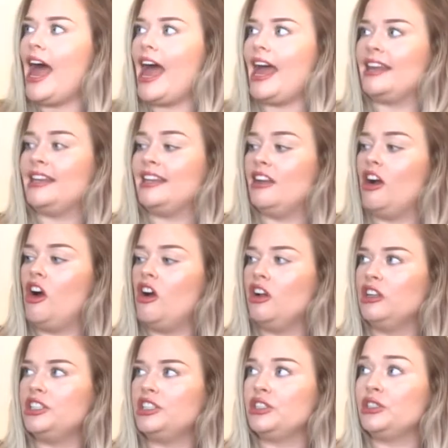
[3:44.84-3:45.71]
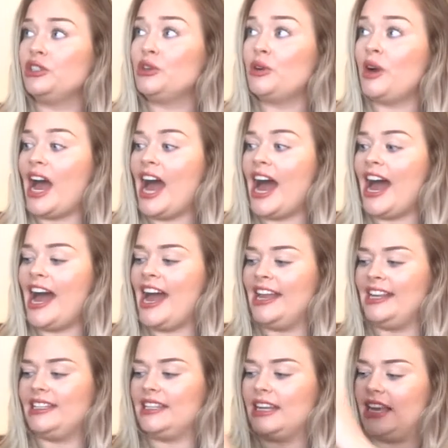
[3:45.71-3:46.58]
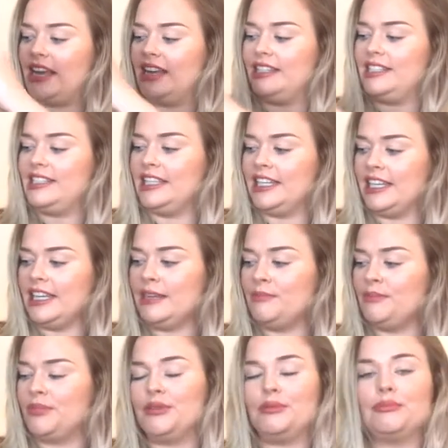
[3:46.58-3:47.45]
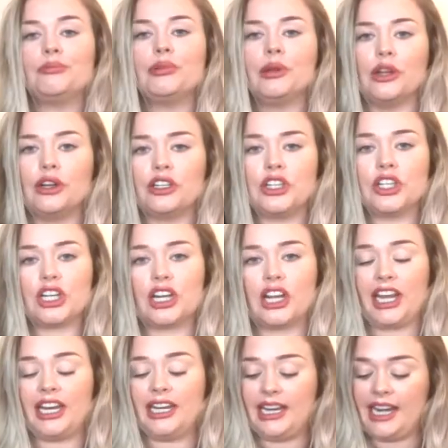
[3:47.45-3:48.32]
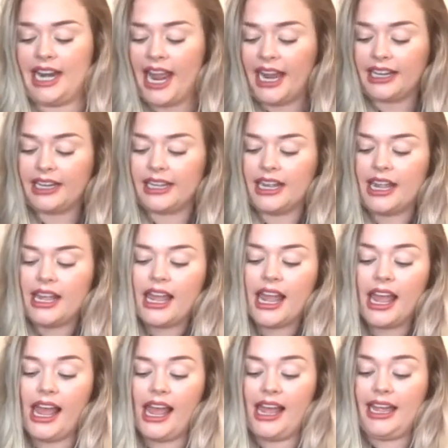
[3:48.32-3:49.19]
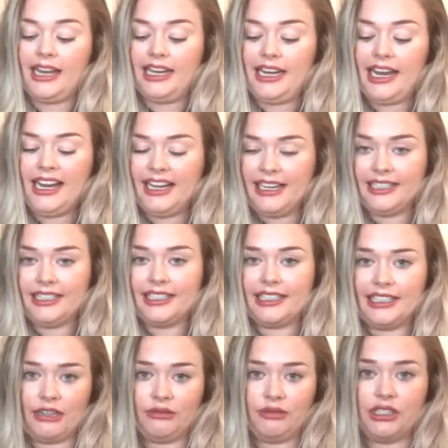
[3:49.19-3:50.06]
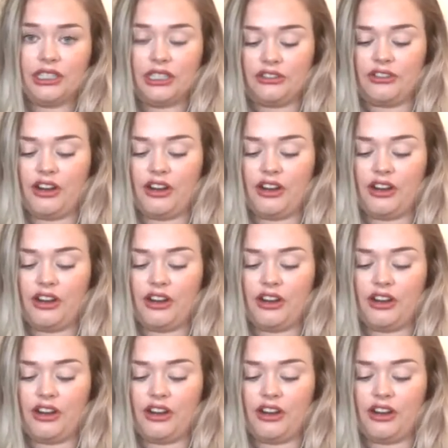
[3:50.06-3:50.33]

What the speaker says: and it also has a deep plunge line neck, and it hits down to the